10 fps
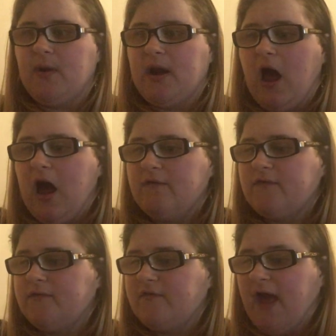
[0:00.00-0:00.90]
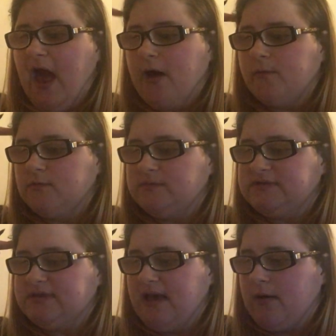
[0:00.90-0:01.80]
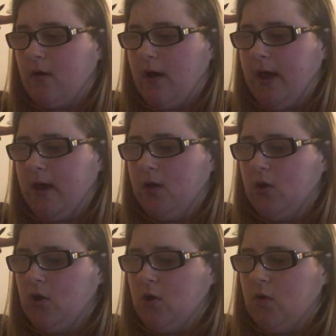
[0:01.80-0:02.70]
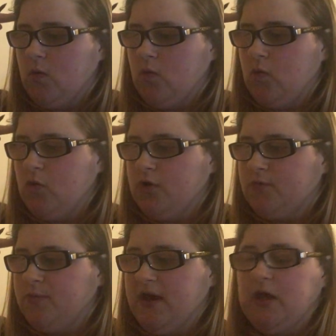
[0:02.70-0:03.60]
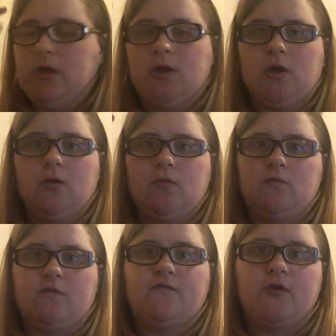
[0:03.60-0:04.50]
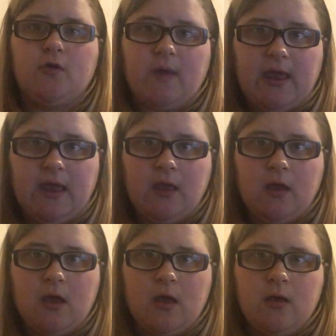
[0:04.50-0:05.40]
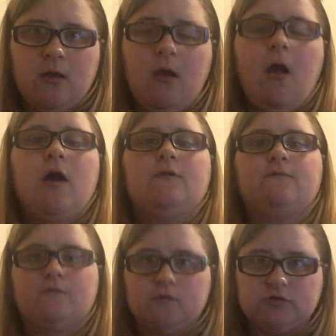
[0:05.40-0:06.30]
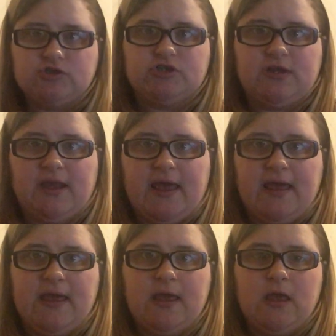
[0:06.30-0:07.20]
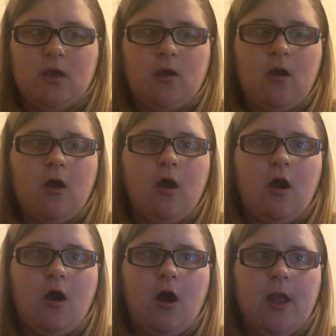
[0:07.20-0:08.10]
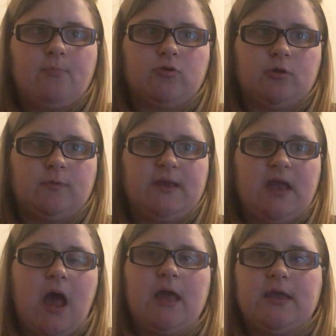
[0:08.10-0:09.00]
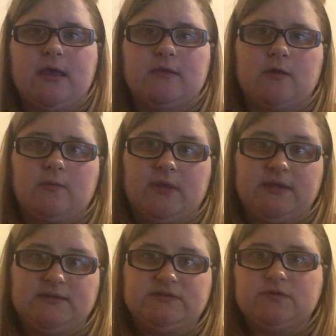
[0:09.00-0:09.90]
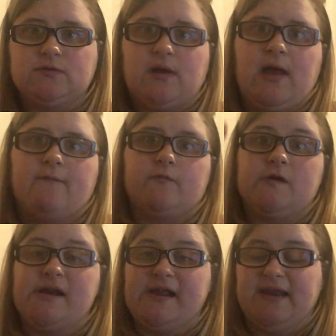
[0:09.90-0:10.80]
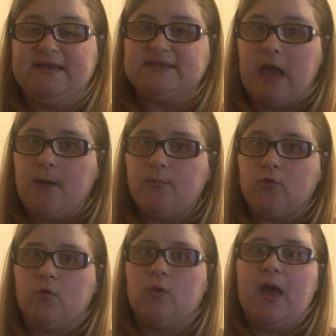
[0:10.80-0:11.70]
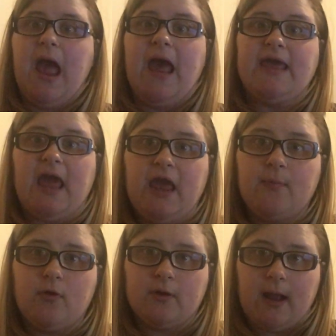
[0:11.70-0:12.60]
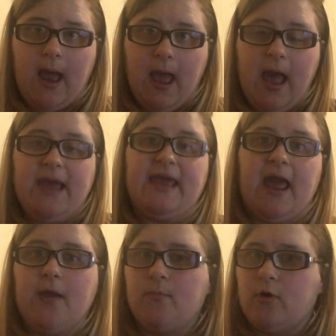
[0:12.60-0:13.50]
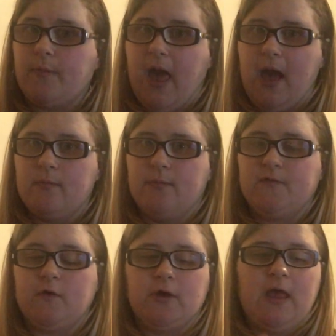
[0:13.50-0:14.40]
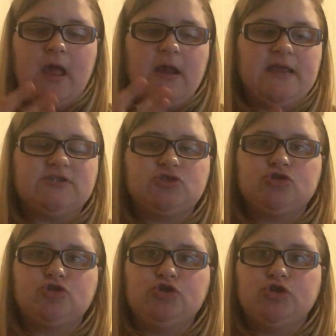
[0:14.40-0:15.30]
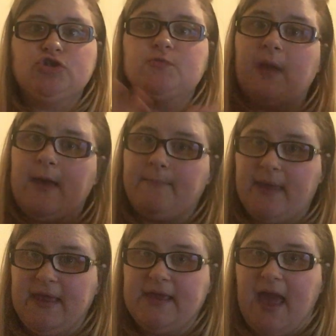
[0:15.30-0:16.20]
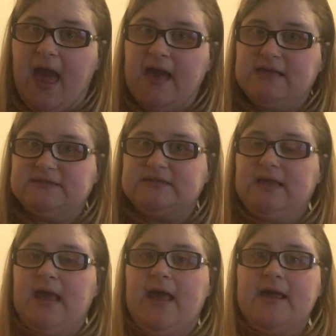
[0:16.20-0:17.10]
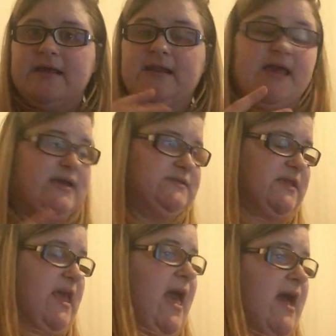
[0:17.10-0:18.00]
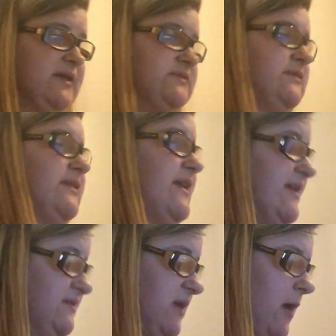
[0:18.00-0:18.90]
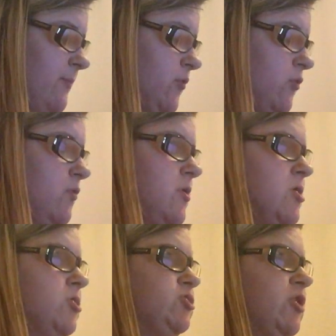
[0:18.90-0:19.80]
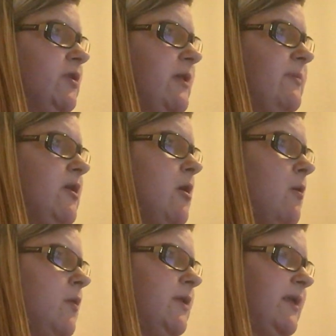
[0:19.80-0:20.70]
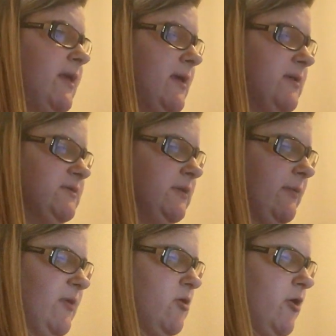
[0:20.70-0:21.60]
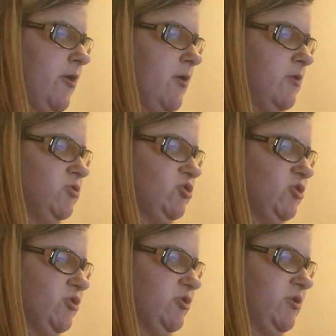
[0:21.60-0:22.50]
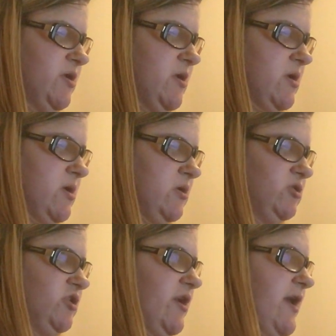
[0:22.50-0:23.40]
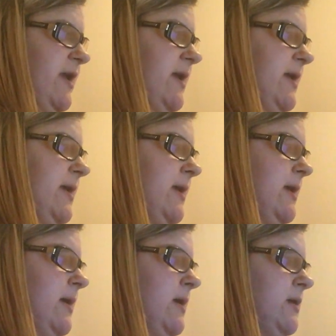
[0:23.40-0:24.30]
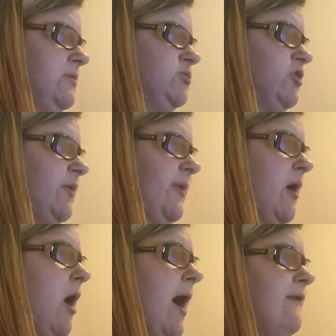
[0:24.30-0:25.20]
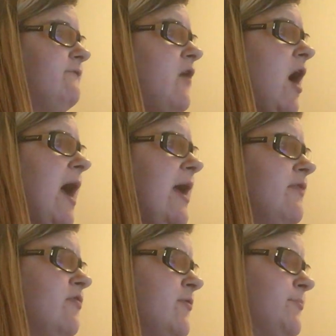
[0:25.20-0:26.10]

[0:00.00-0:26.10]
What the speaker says: But half of the albums that I would be reviewing, unfortunately, I probably can't get them installed. Like, for an example, a K-pop a K-pop album. So let's use Blackpink as an example. So let me go on here. So let me go on to JB High Five,